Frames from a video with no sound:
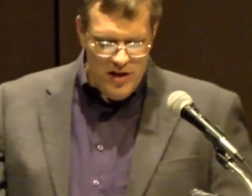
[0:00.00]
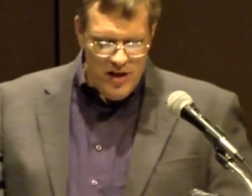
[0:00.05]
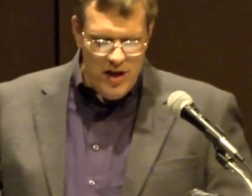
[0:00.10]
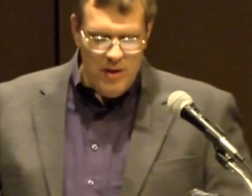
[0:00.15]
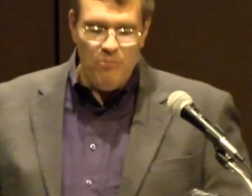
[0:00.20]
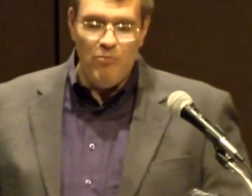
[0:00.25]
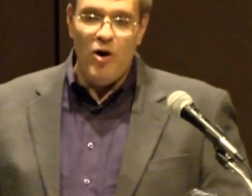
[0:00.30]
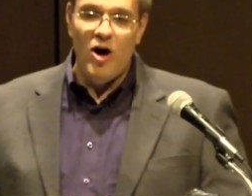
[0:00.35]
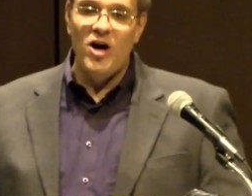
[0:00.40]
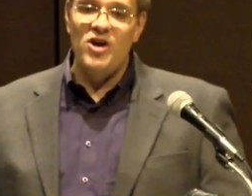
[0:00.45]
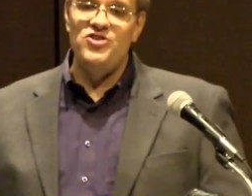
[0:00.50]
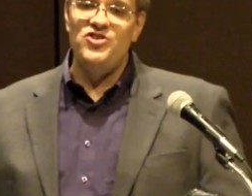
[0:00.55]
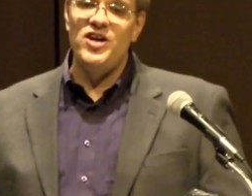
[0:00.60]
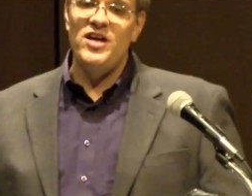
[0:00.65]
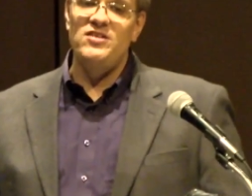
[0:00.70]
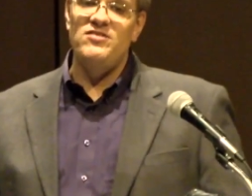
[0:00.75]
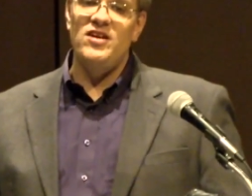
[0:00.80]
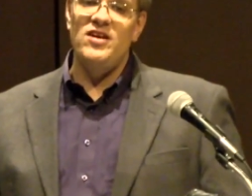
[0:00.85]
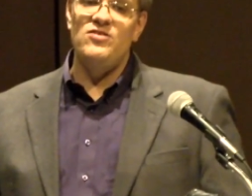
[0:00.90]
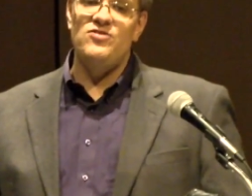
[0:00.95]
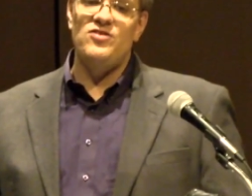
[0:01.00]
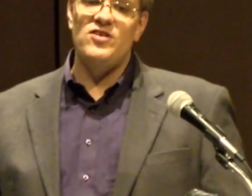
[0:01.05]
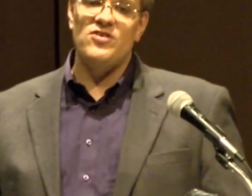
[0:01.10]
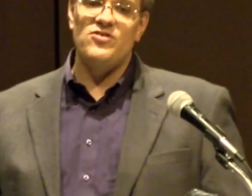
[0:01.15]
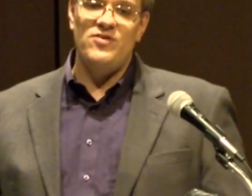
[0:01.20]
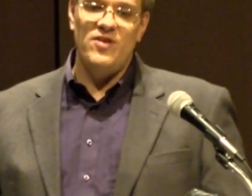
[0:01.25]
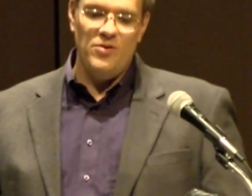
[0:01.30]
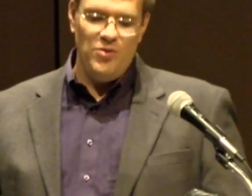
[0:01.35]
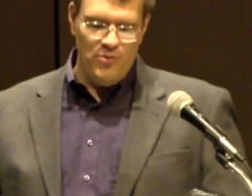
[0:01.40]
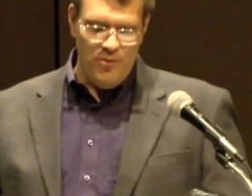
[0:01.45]
In March
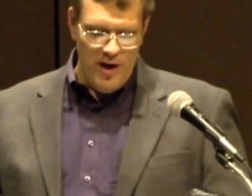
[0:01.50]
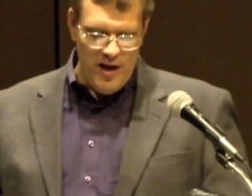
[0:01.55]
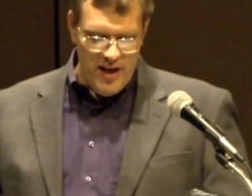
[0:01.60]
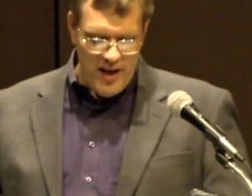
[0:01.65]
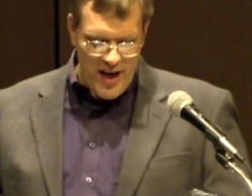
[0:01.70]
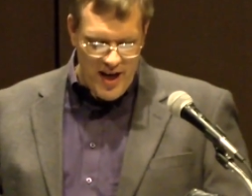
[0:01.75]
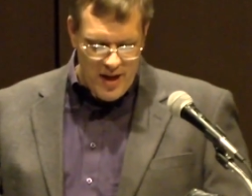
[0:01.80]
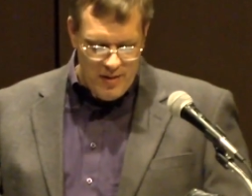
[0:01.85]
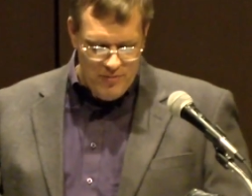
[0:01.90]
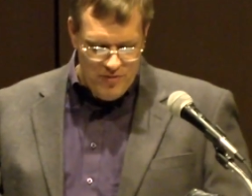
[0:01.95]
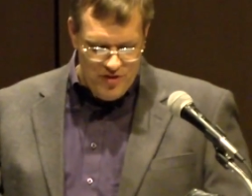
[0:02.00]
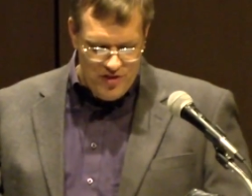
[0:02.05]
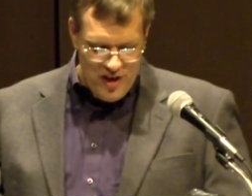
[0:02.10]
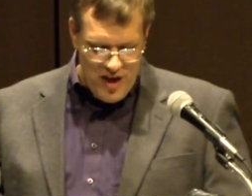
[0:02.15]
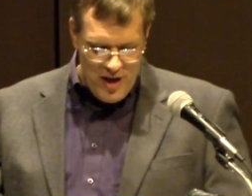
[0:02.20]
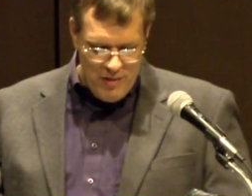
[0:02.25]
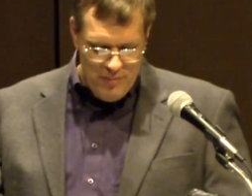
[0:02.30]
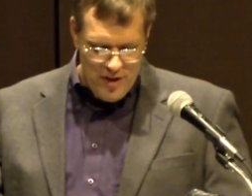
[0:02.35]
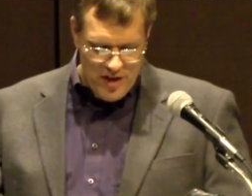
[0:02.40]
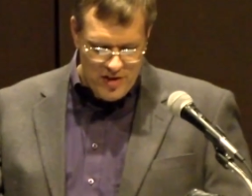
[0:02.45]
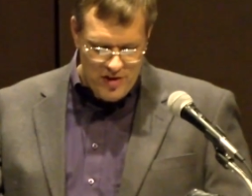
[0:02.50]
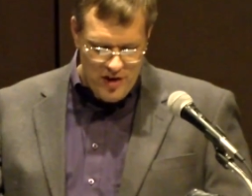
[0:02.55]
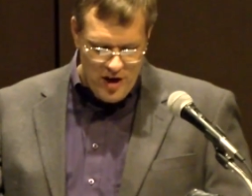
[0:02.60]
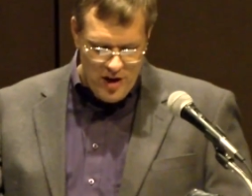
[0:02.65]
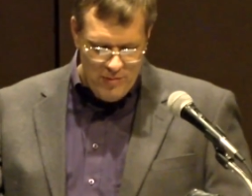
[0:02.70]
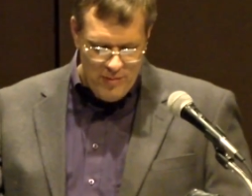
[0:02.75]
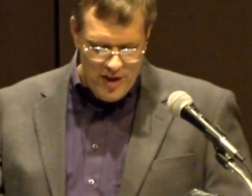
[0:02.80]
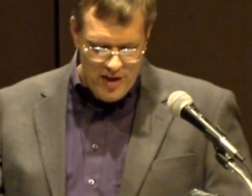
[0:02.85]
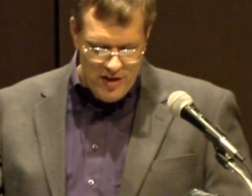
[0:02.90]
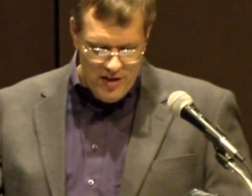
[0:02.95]
1863, Captain John
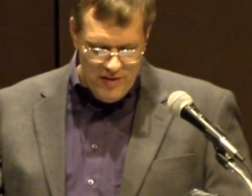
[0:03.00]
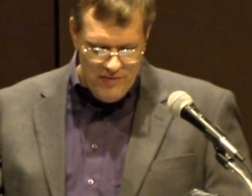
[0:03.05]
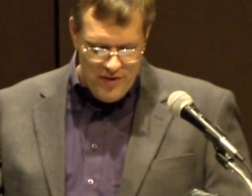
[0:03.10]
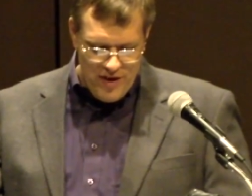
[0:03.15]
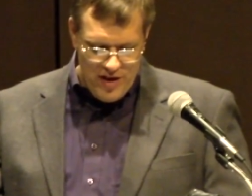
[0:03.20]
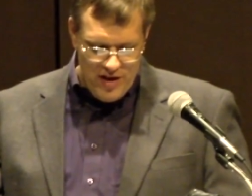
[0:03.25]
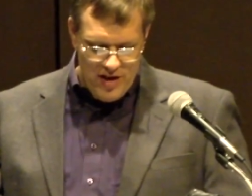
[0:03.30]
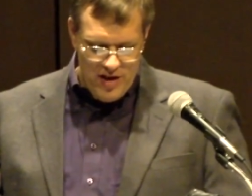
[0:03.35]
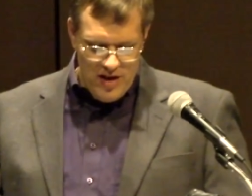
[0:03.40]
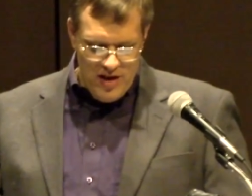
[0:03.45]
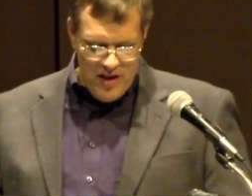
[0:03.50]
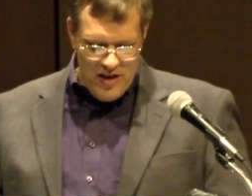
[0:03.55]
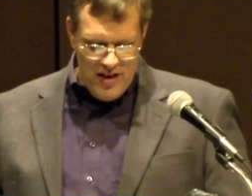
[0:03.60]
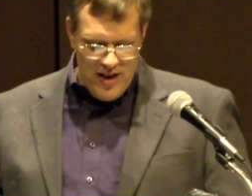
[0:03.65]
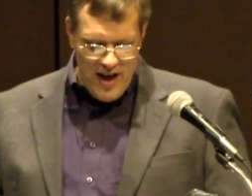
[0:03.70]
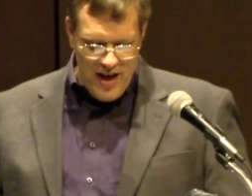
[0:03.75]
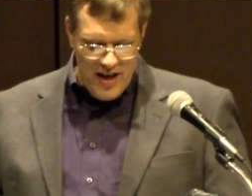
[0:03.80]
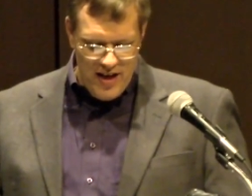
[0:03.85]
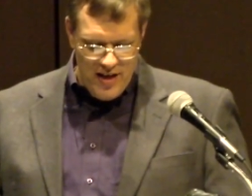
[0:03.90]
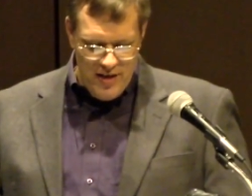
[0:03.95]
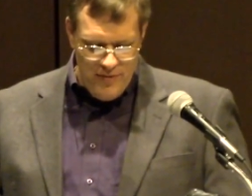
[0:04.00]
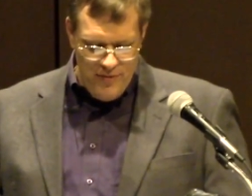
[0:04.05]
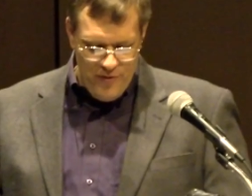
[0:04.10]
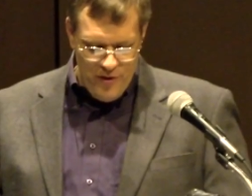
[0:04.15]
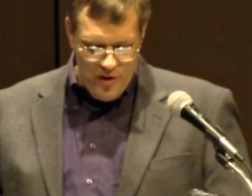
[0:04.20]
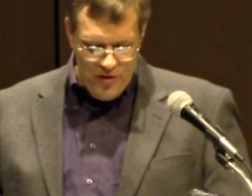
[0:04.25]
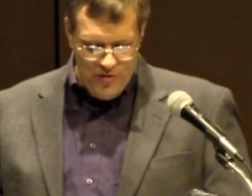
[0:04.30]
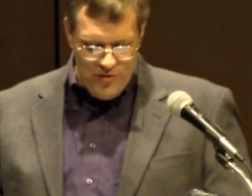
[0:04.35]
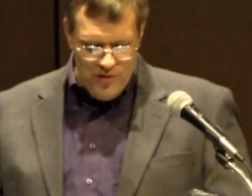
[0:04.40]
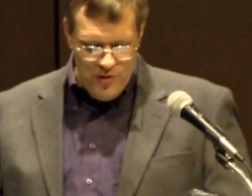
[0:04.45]
McDermott of the
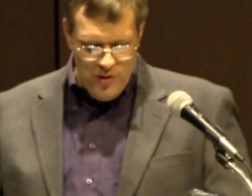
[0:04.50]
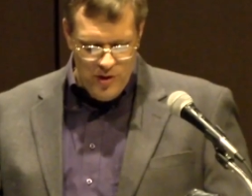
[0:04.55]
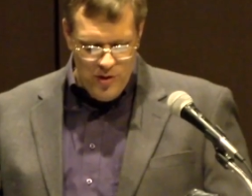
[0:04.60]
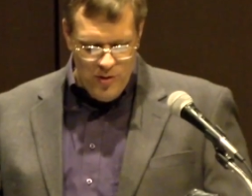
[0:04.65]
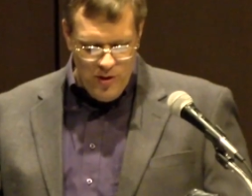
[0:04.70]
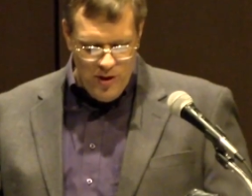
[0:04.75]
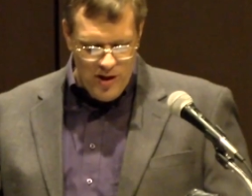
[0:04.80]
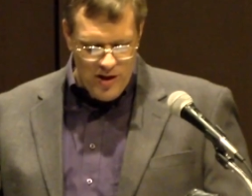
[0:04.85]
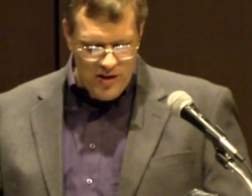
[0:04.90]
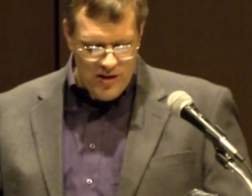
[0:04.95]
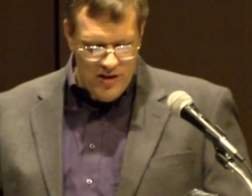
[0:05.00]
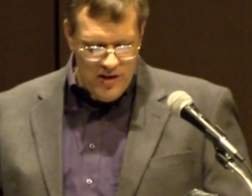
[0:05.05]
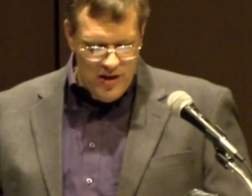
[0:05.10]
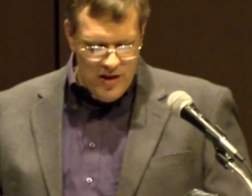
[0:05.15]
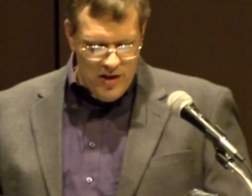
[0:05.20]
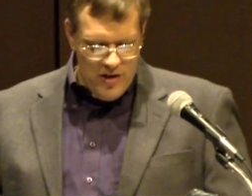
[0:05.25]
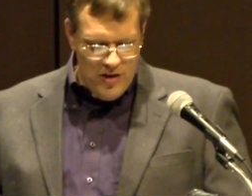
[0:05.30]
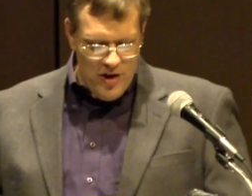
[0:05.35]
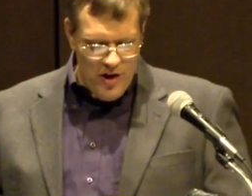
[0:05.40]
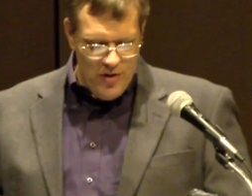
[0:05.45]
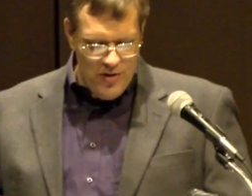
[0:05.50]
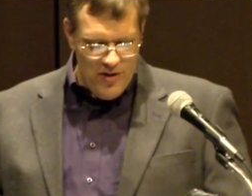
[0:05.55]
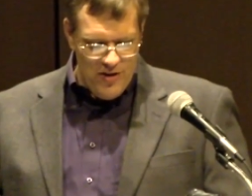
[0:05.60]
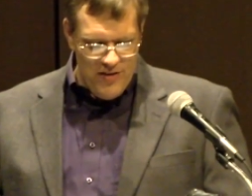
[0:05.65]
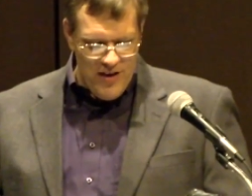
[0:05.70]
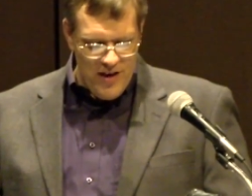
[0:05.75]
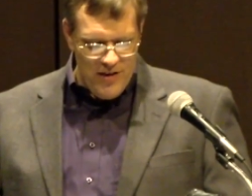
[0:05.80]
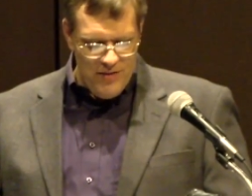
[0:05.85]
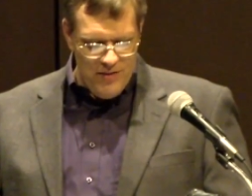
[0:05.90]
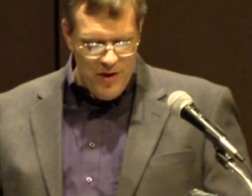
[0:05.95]
91st New York noted
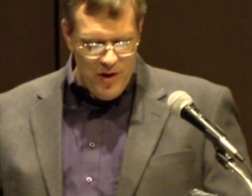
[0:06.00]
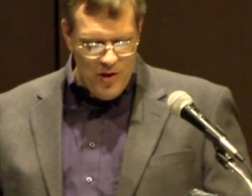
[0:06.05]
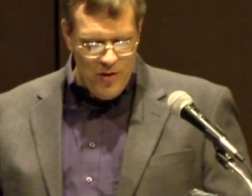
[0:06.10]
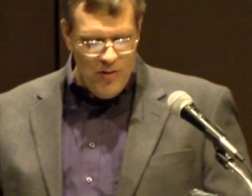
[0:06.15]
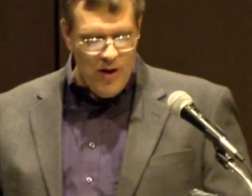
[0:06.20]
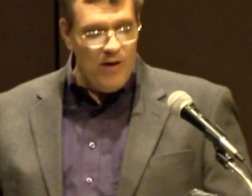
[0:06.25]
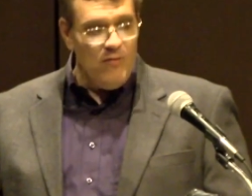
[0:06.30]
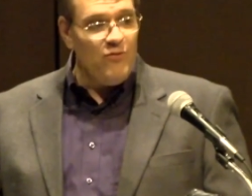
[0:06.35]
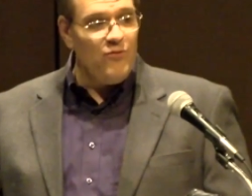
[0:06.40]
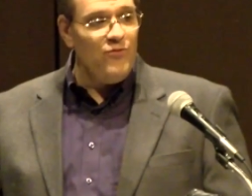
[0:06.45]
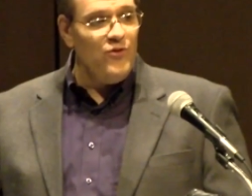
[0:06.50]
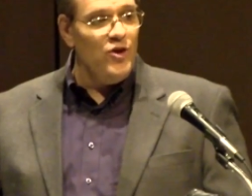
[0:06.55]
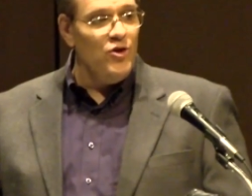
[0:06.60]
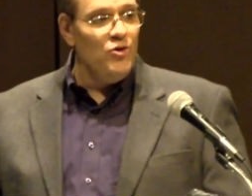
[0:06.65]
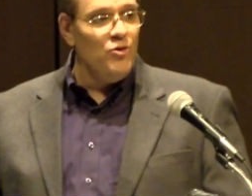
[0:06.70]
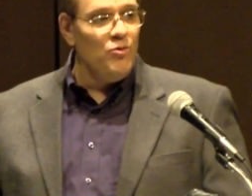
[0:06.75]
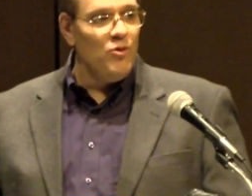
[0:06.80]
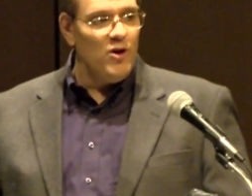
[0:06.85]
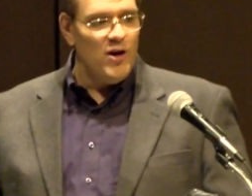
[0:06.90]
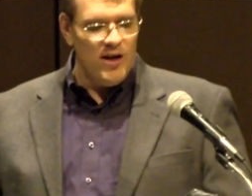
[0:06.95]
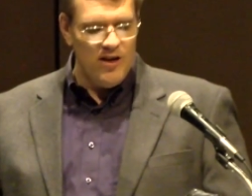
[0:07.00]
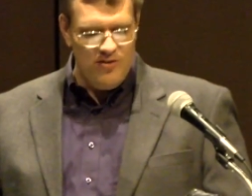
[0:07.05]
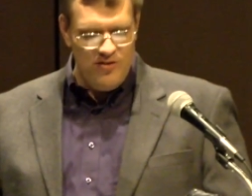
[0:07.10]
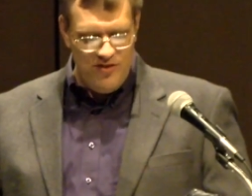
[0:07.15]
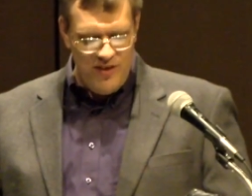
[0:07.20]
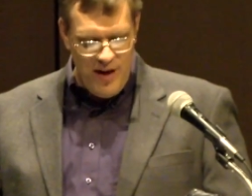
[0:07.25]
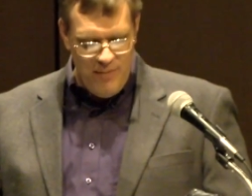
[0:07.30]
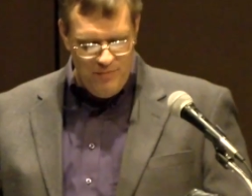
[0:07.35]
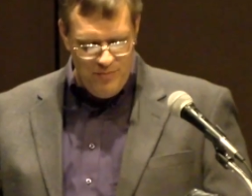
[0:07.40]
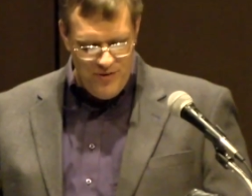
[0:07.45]
that though few were
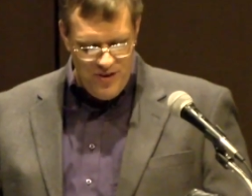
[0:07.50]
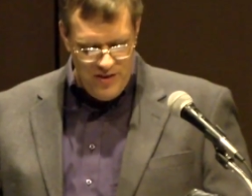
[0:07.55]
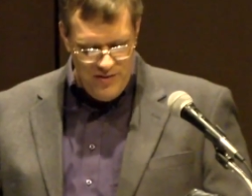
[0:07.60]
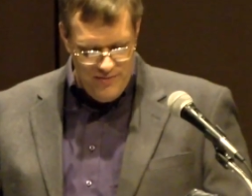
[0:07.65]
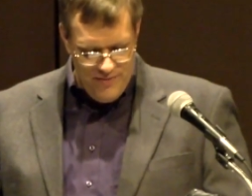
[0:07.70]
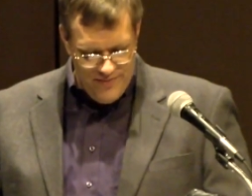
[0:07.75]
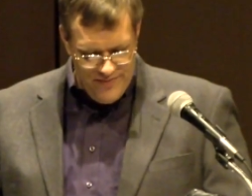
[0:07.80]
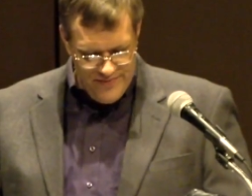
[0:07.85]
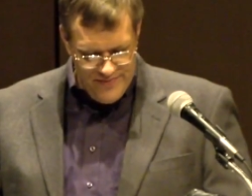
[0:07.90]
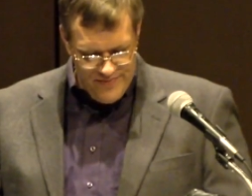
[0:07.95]
accepted,